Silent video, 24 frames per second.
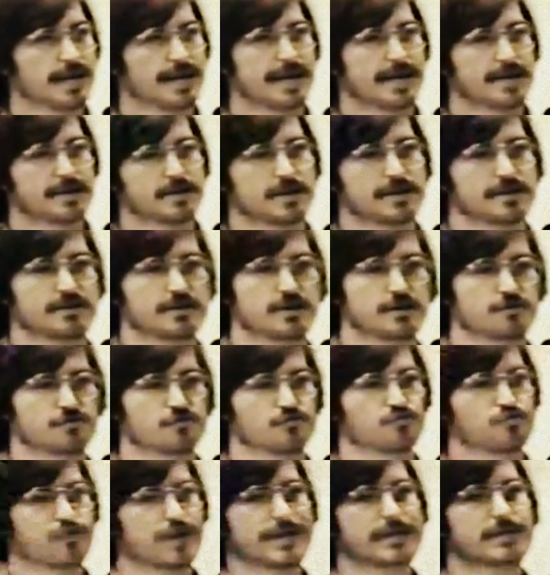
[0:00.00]
and
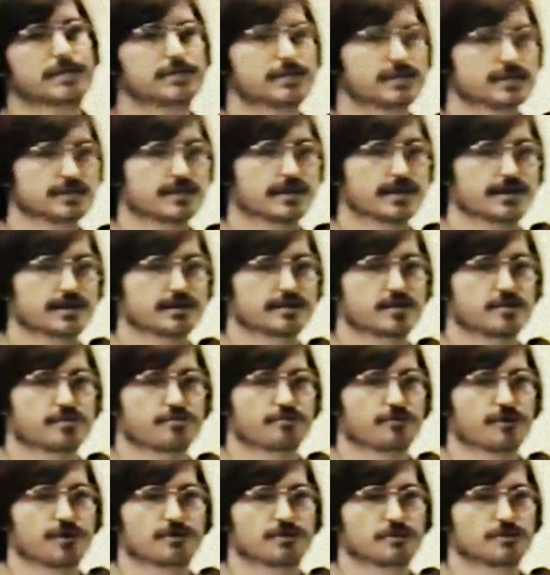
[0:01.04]
directly attack their
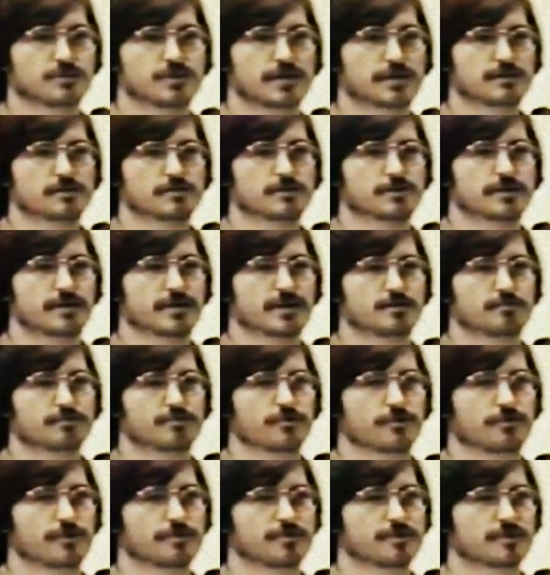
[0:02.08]
problem without learning how to
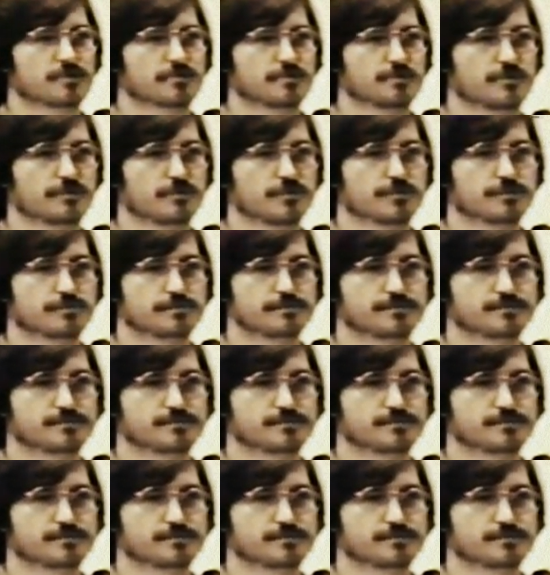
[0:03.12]
program the computer.